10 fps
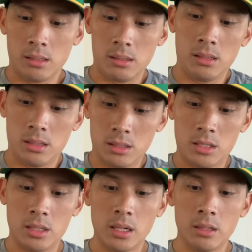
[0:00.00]
And
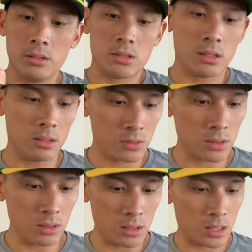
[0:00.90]
see how these
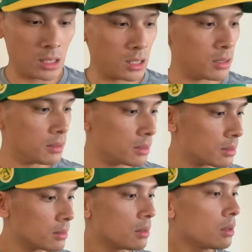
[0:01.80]

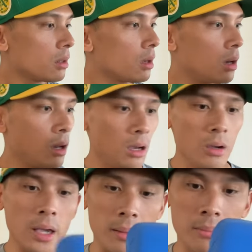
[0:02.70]
gloves
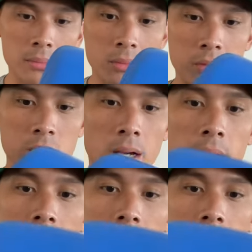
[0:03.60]
look. Okay, so got